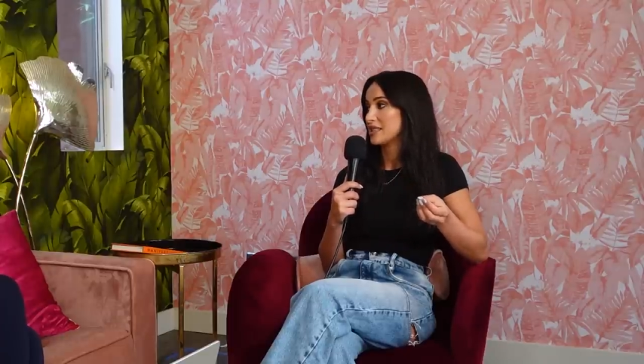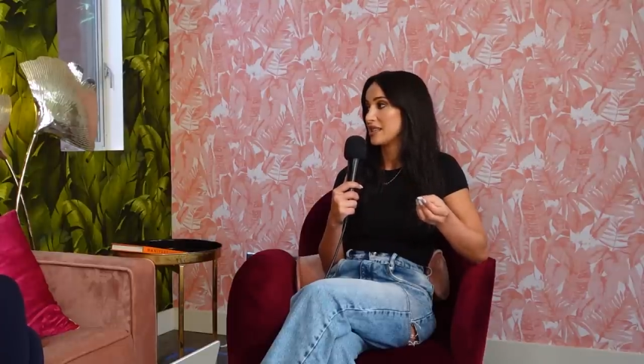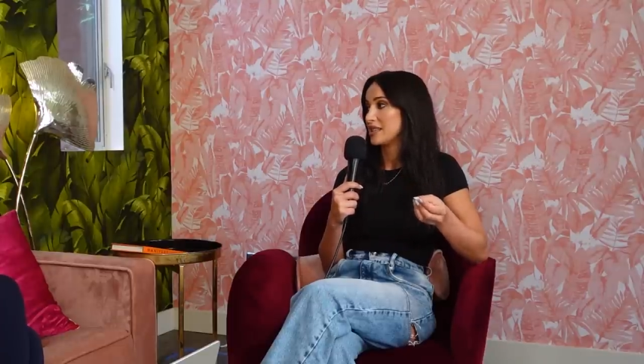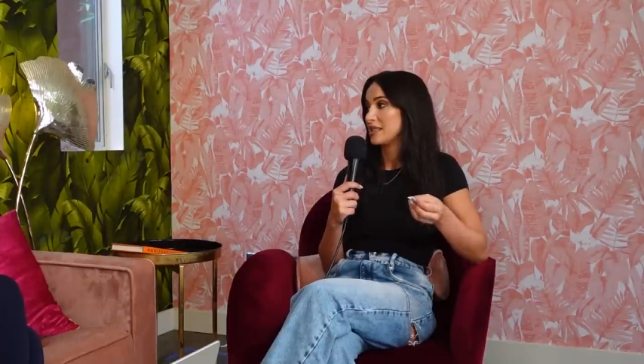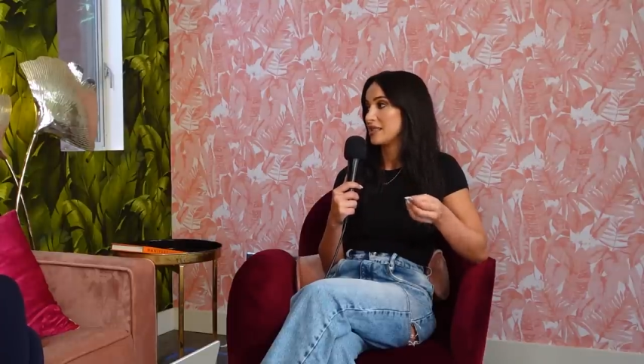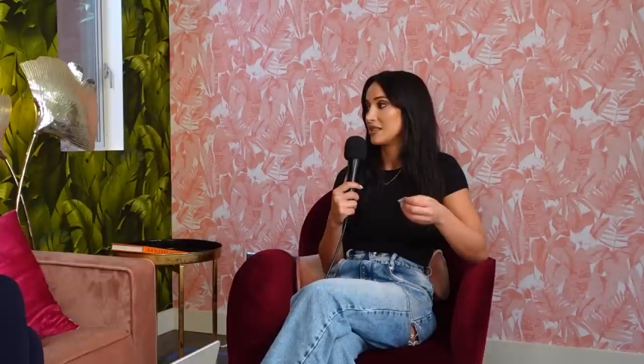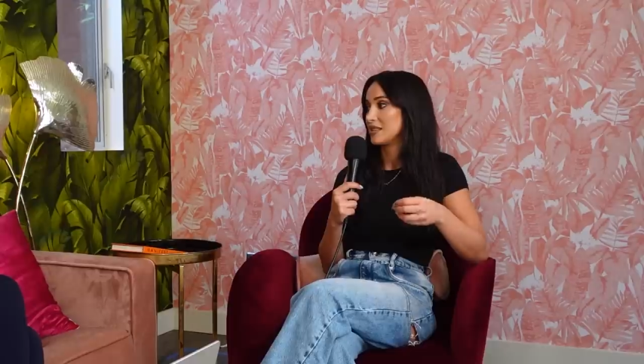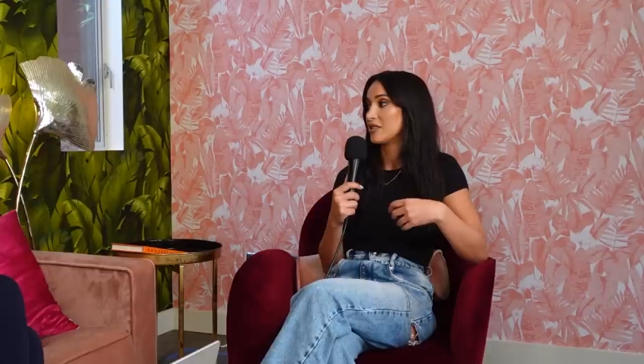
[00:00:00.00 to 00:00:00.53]

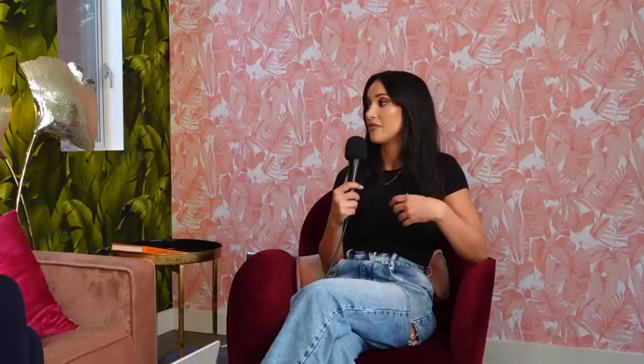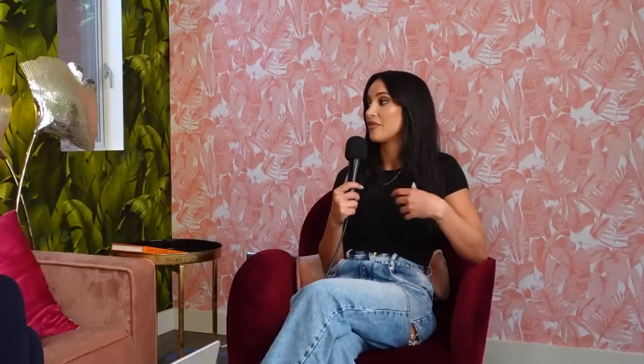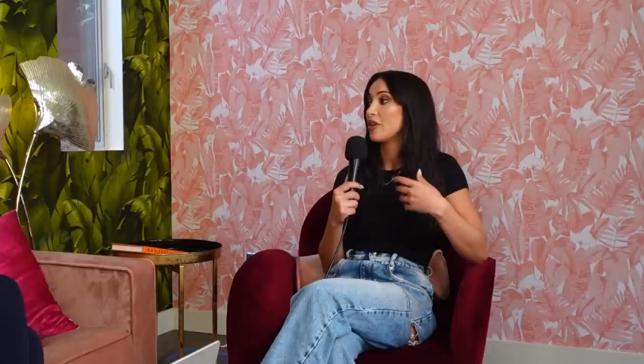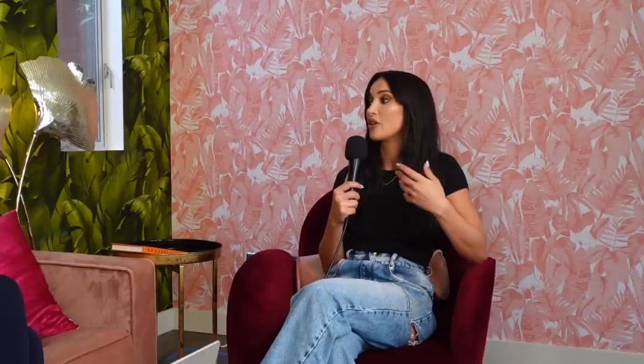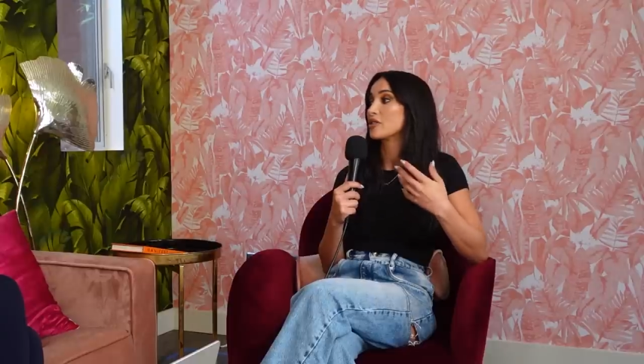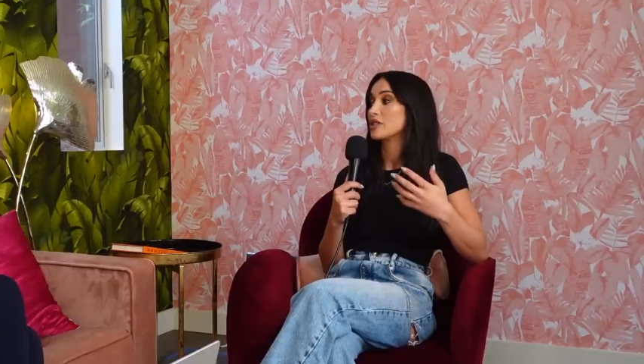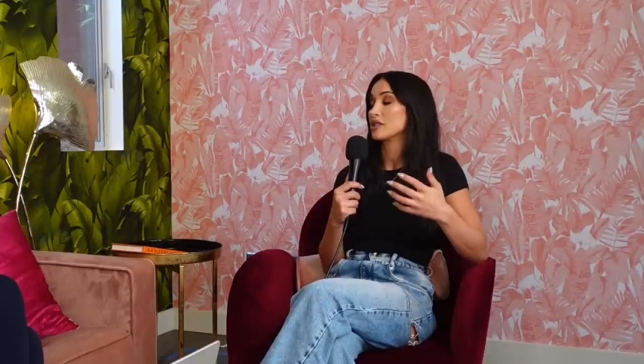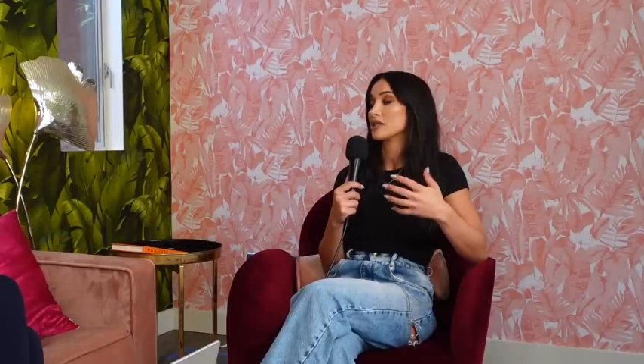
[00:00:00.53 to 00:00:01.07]
And the
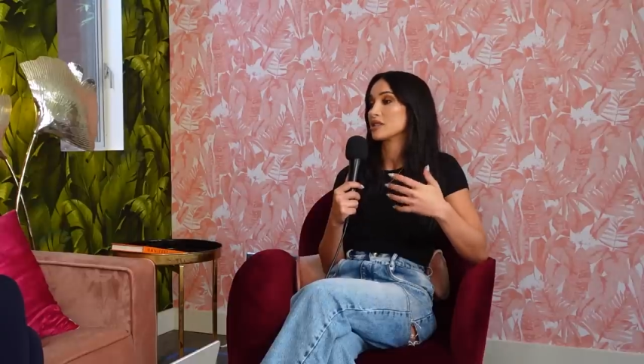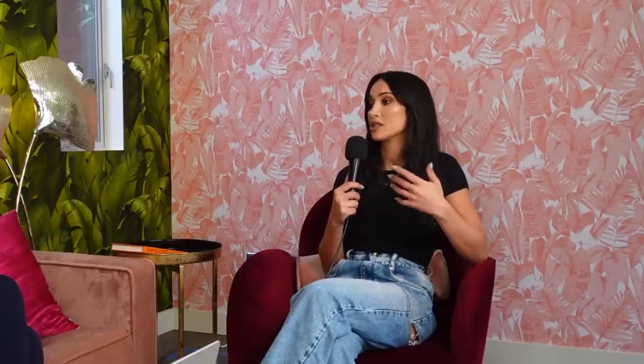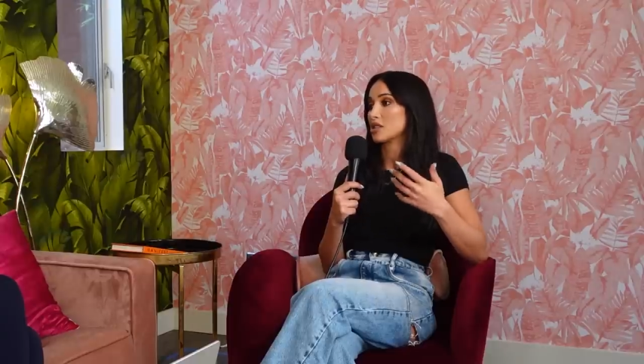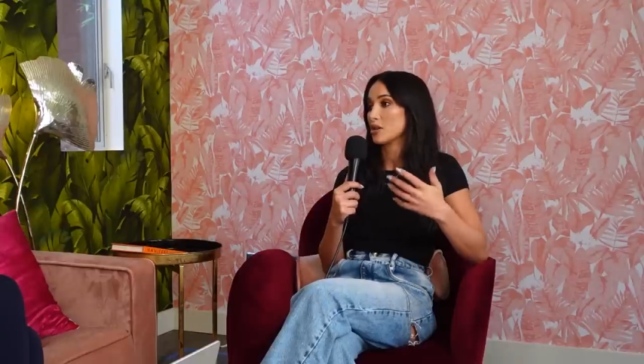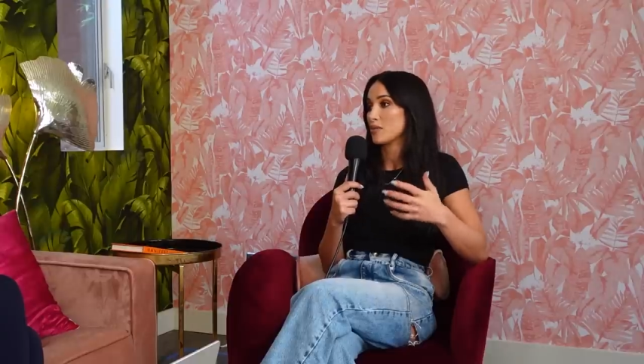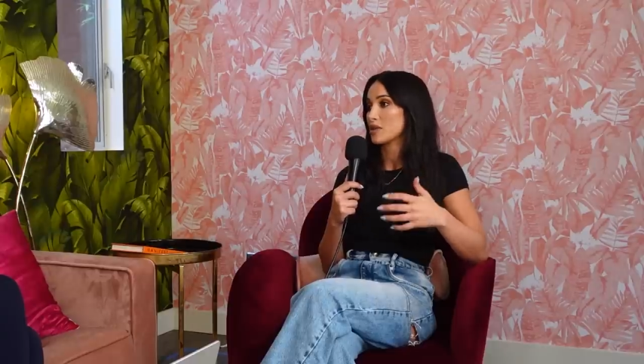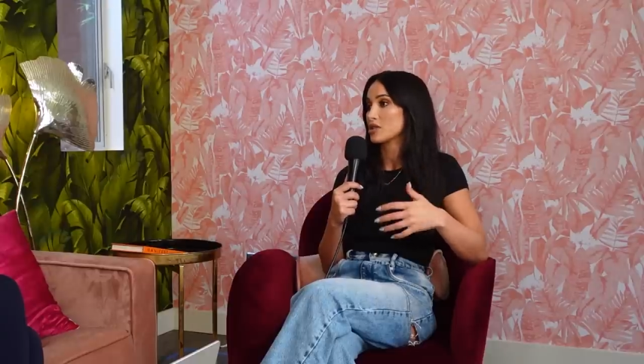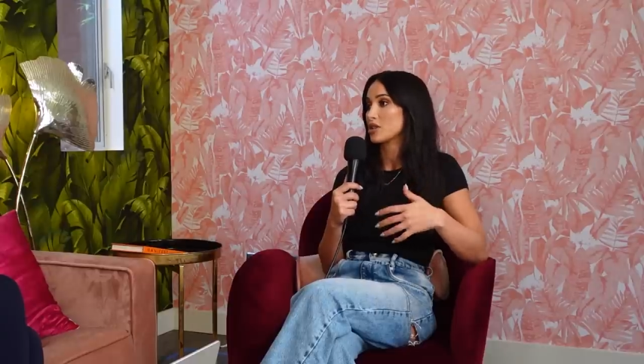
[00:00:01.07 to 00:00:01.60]
focus is so
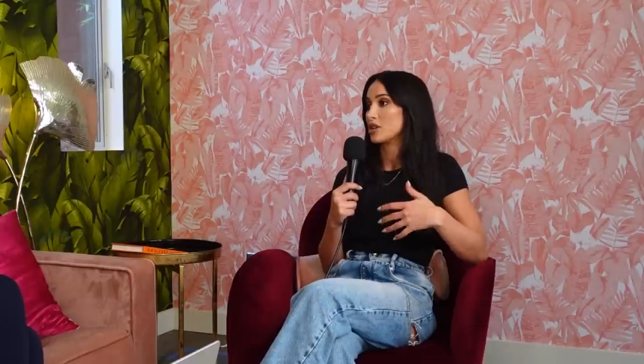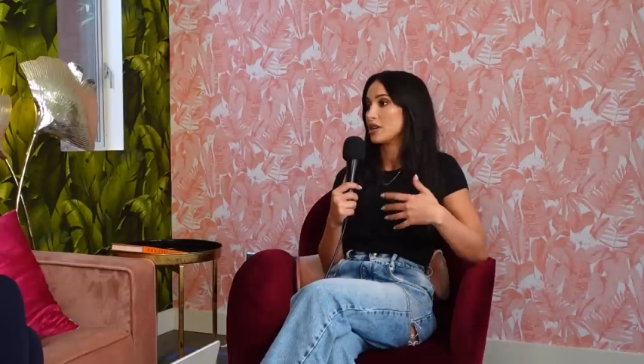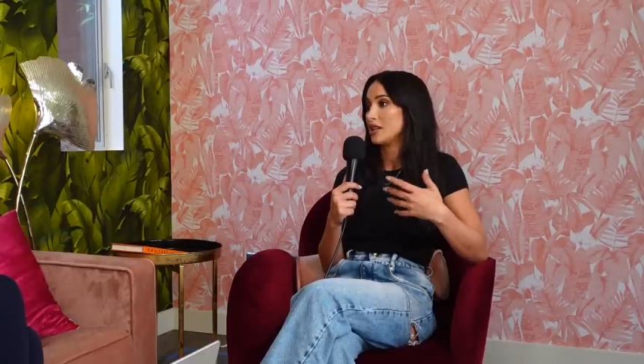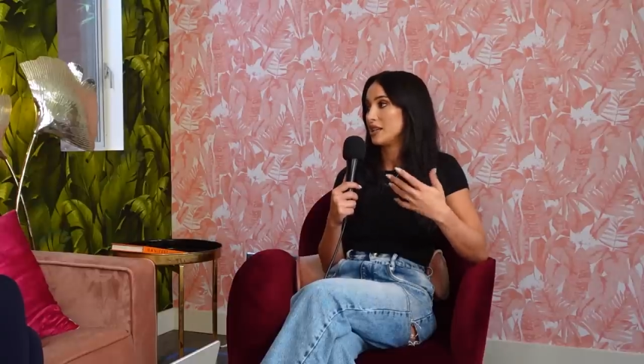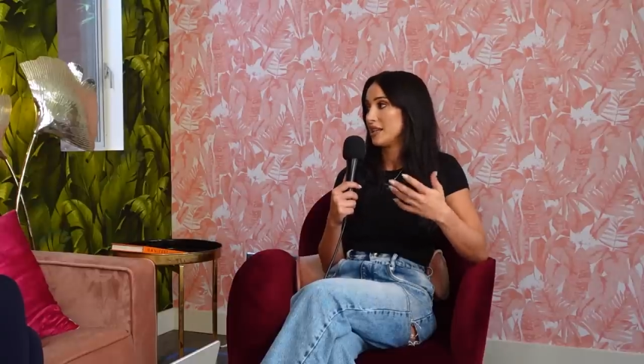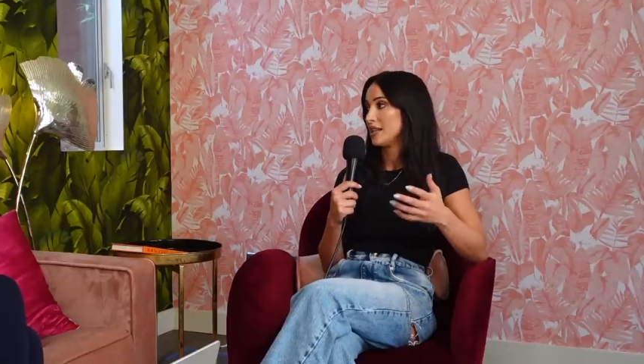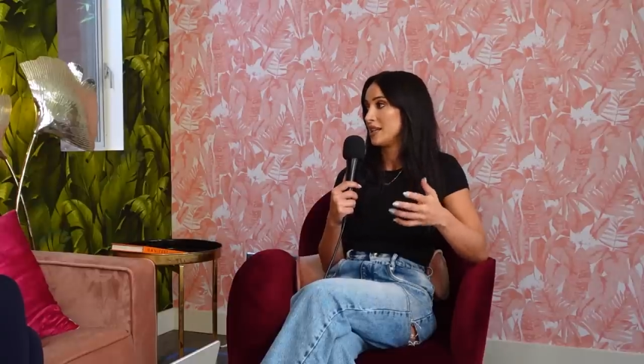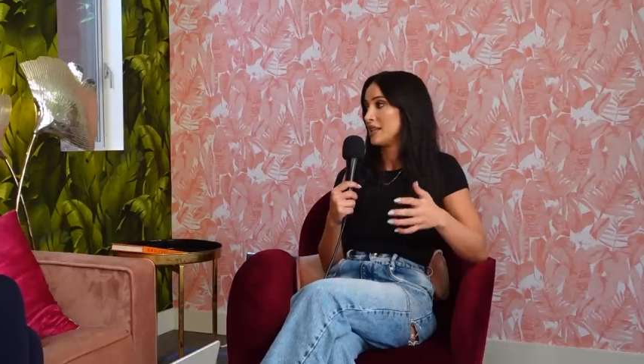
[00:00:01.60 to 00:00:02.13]
much on
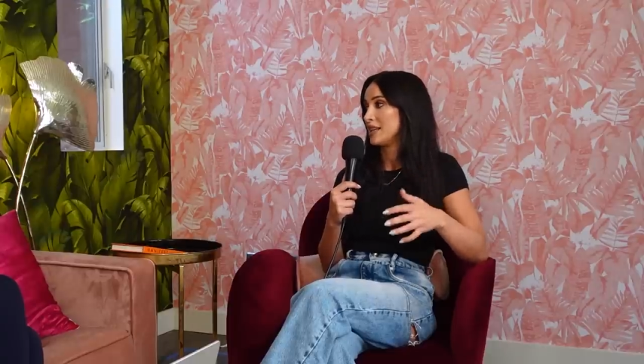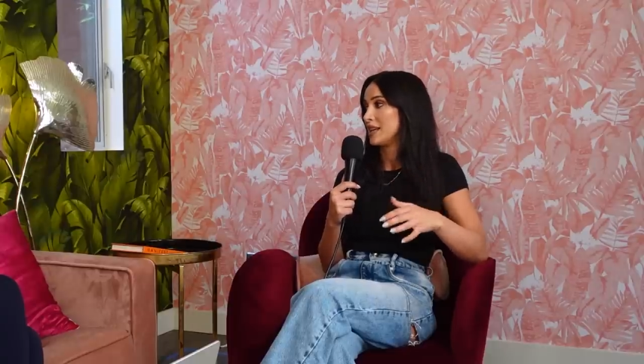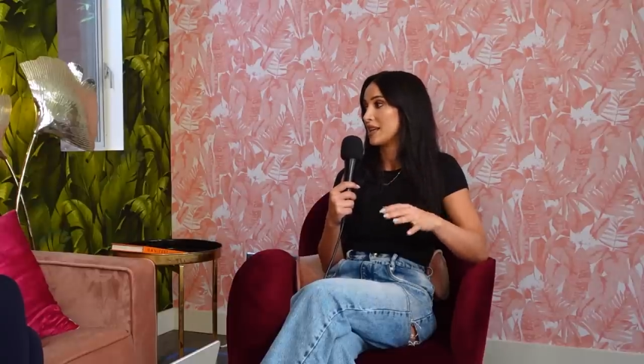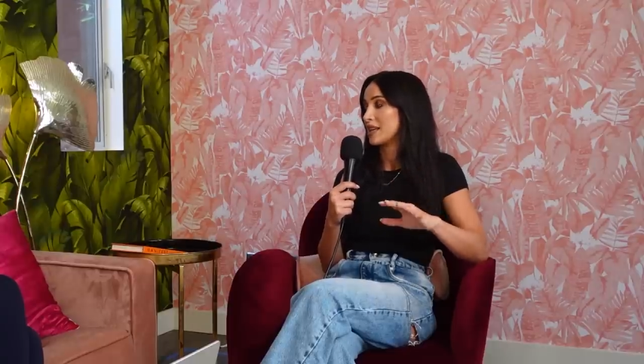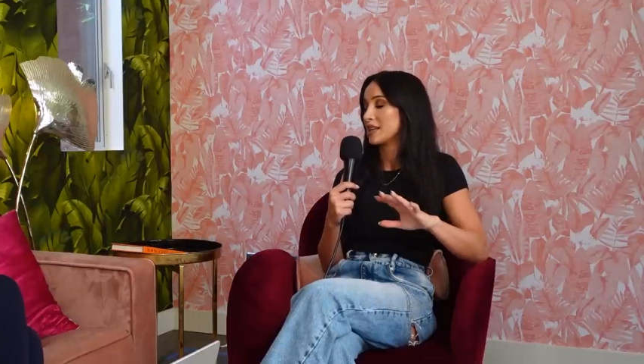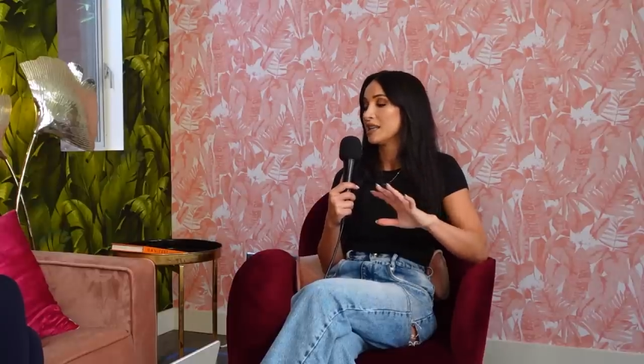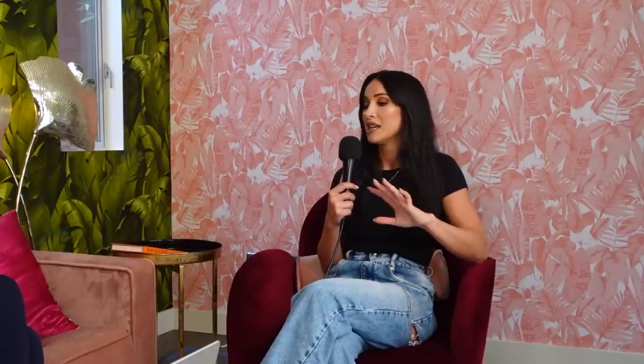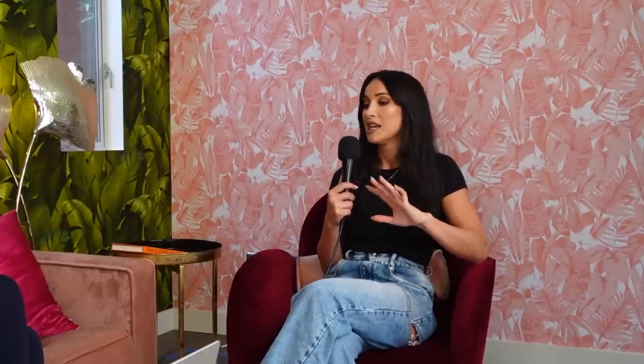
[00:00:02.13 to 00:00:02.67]
inner healing.
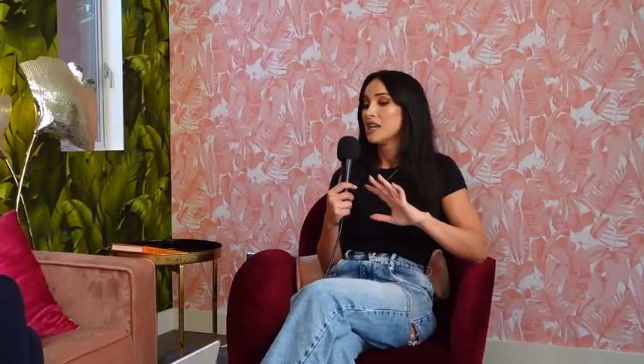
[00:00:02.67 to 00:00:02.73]
And,